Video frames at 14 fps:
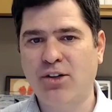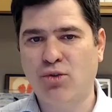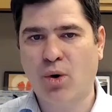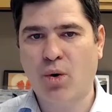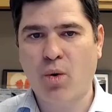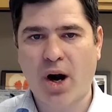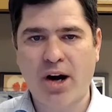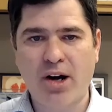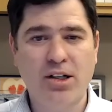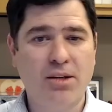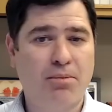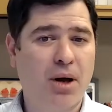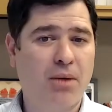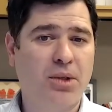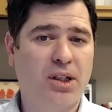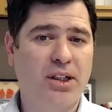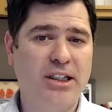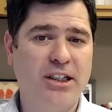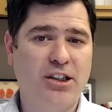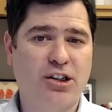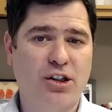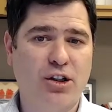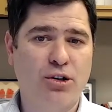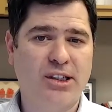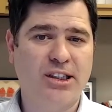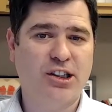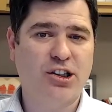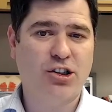is required to publicly
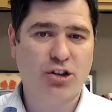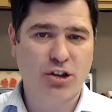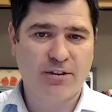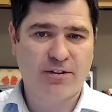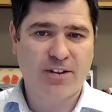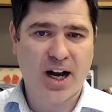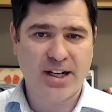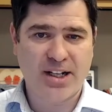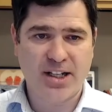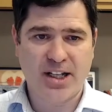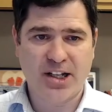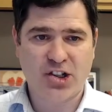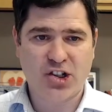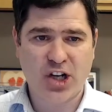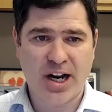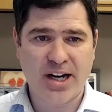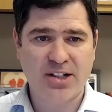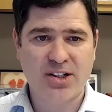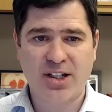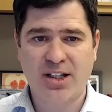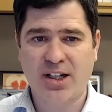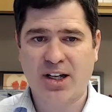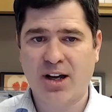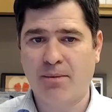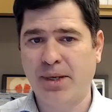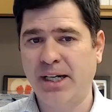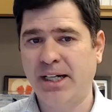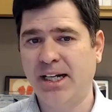disclose and certify to the exchange that the
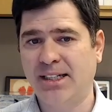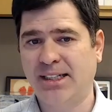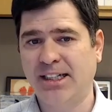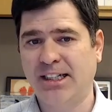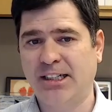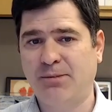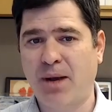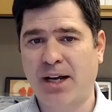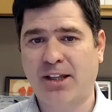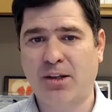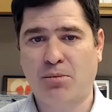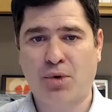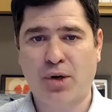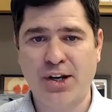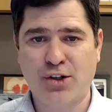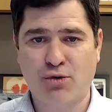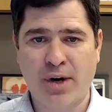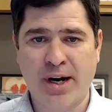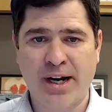company doesn't expect the price